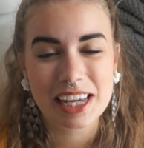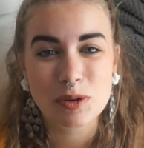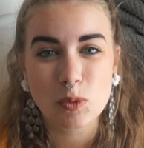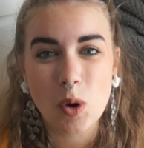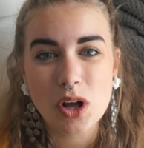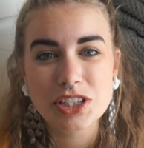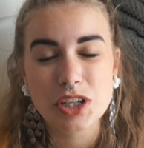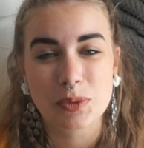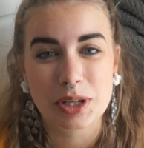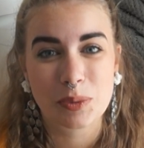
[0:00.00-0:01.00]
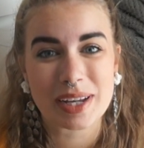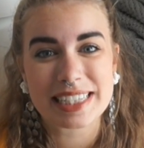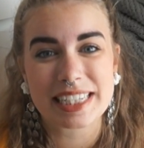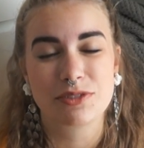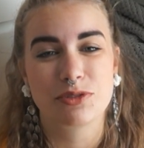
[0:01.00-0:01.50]
It was
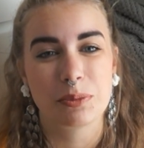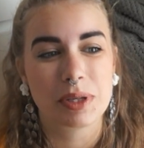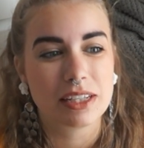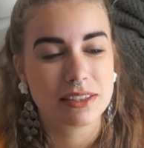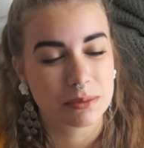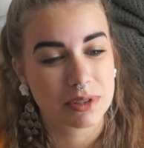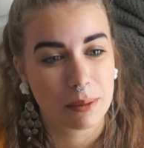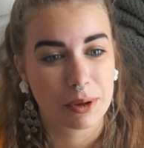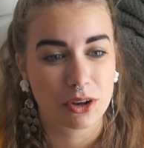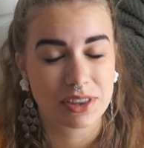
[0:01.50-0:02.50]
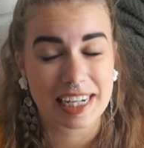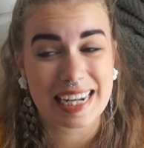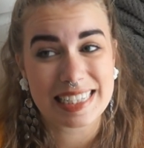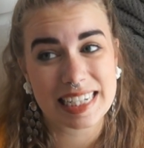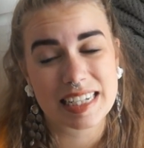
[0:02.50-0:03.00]
requested for me some time ago that
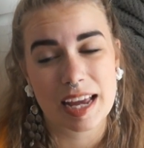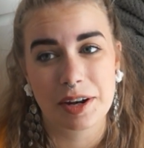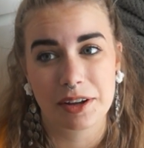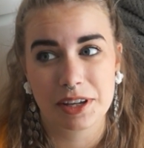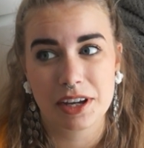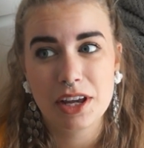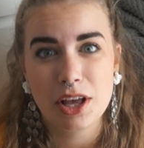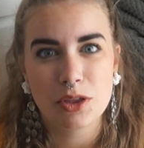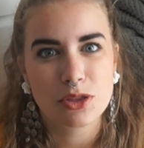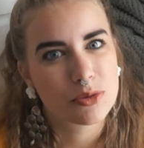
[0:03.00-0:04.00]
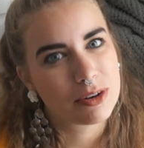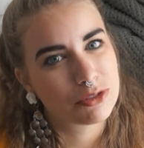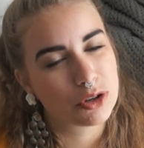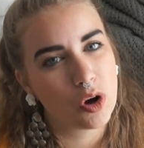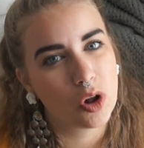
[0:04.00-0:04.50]
I did another
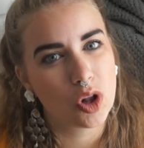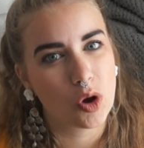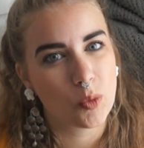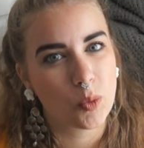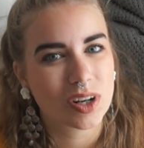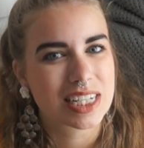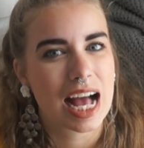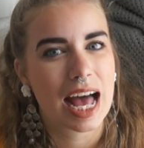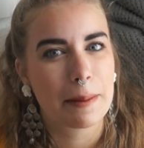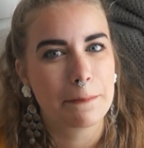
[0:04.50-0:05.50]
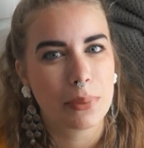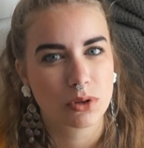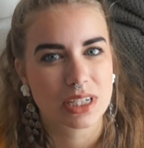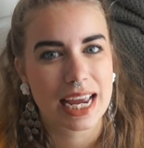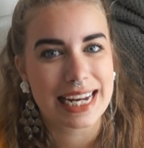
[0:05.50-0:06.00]
thrift haul or what I
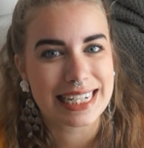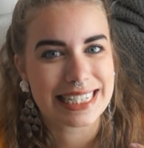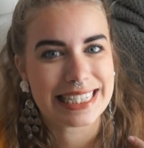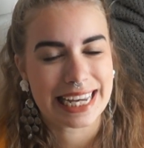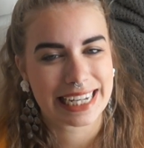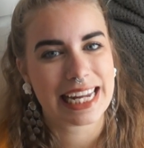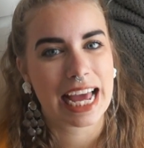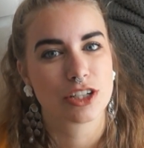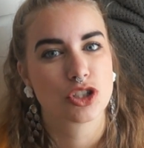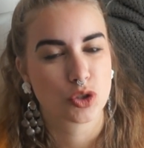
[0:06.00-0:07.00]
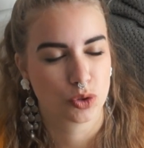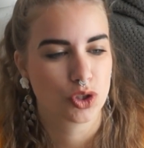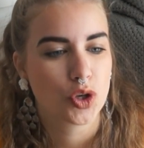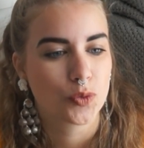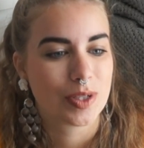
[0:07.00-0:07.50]
bought in secondhand
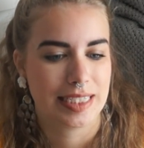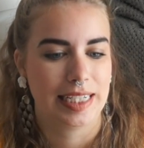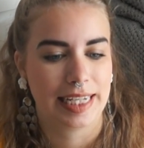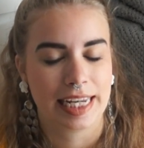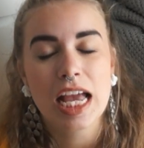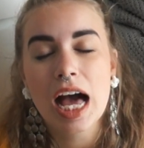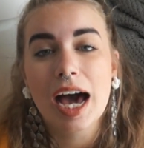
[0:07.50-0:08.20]
stores recently.